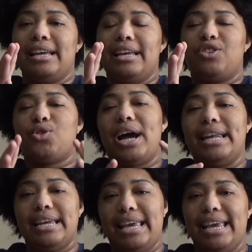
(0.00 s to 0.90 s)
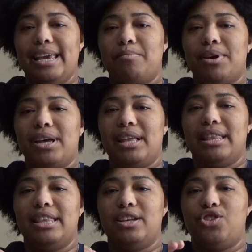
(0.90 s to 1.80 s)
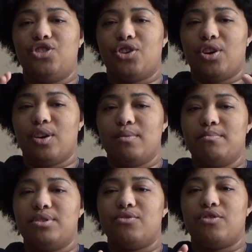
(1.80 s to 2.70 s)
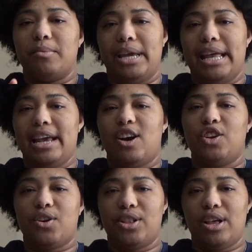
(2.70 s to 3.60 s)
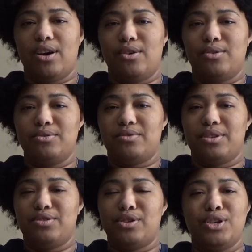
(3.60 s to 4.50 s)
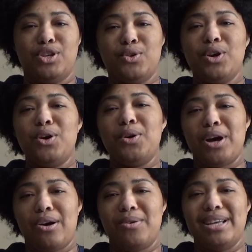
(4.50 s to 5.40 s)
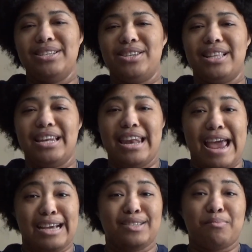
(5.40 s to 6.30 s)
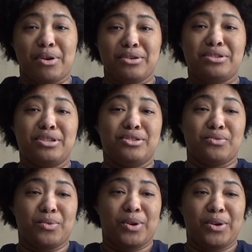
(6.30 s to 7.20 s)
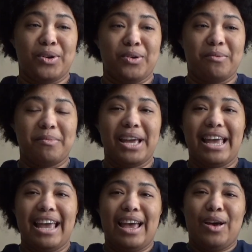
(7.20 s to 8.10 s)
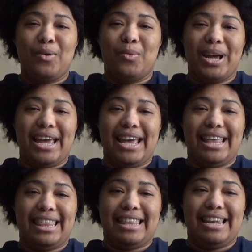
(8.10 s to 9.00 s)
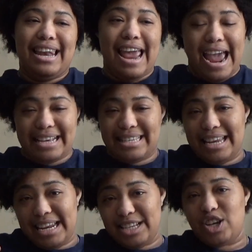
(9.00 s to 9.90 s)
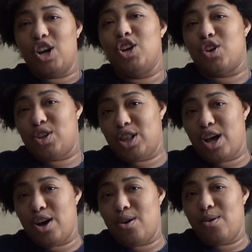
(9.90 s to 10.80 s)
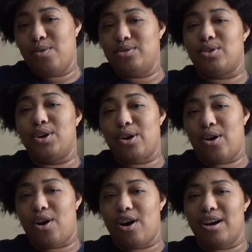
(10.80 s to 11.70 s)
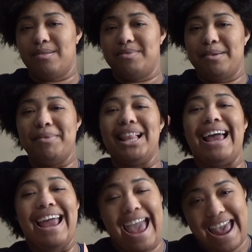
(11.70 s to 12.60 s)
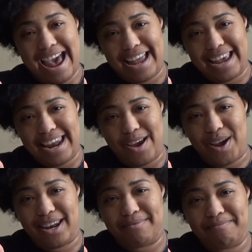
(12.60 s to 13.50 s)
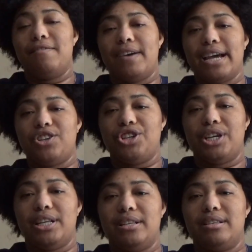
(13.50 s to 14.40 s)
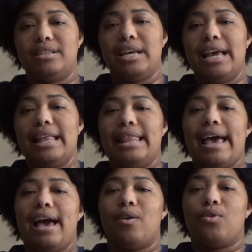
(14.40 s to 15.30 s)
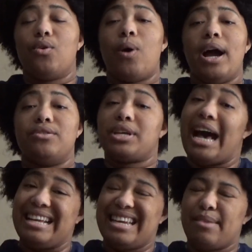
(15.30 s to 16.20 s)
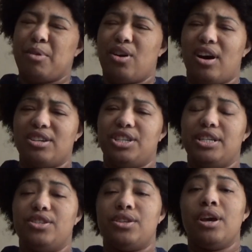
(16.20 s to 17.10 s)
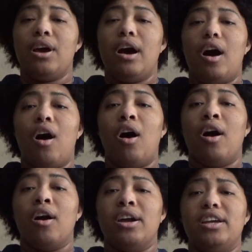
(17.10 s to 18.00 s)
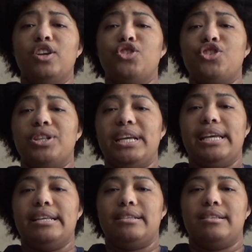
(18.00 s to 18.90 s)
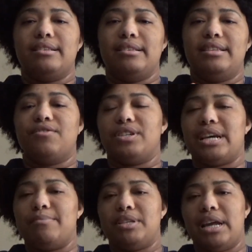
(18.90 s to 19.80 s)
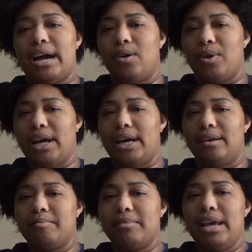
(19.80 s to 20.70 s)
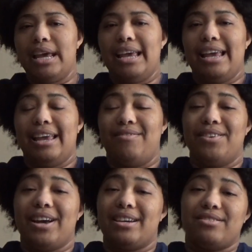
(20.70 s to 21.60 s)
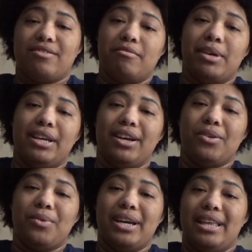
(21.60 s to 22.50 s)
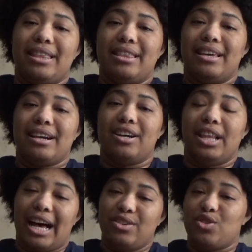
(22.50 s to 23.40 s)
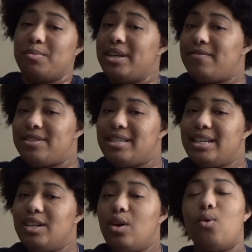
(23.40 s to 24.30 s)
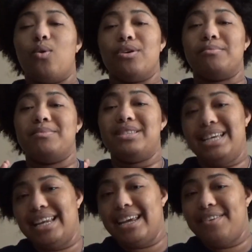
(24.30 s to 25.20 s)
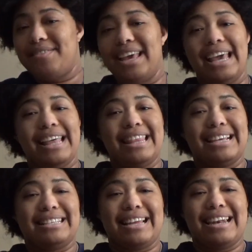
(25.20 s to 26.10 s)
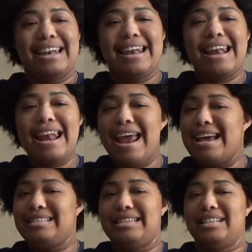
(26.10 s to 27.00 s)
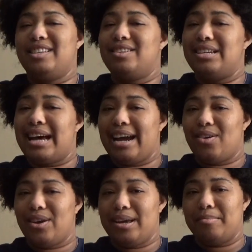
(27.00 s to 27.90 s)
trying to keep the germs from getting on your clothes, so you don't go into the next person's room with nastiness on your clothes or your arms and be like, hey, how you doing? Infection that requires contact precautions are usually different types of diarrhea. If you guys are familiar with Colostrum difficile or C. diff, that's a nasty little diarrhea